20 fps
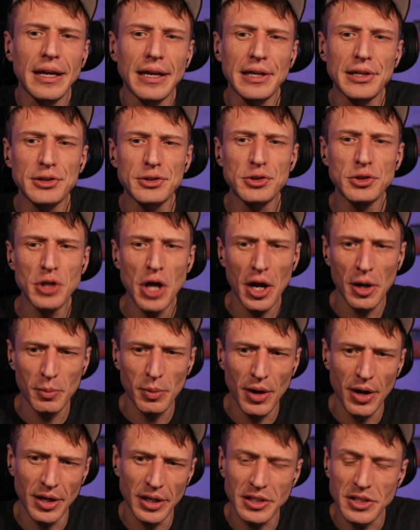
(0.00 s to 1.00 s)
is not a
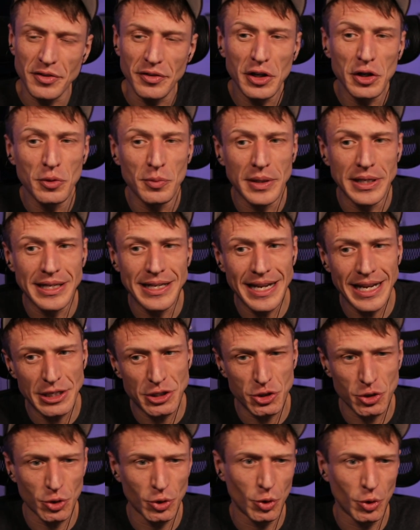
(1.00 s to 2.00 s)
product of human
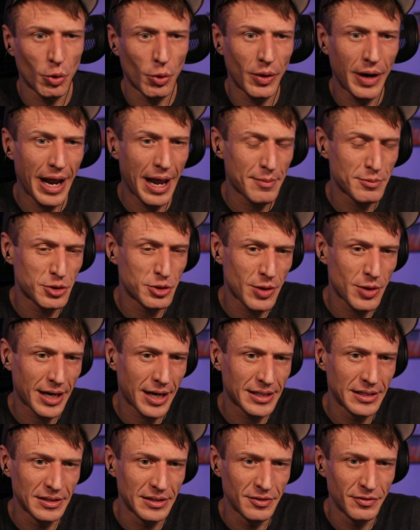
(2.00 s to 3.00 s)
nature or
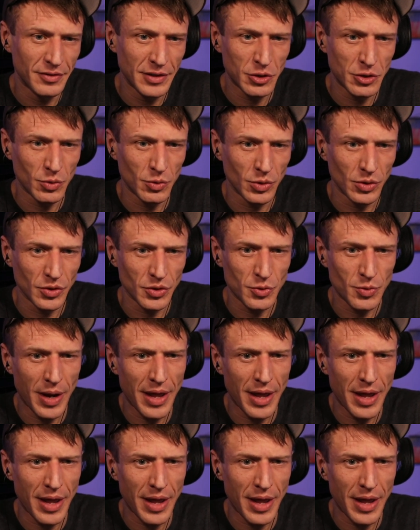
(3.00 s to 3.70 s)
abstract individuals.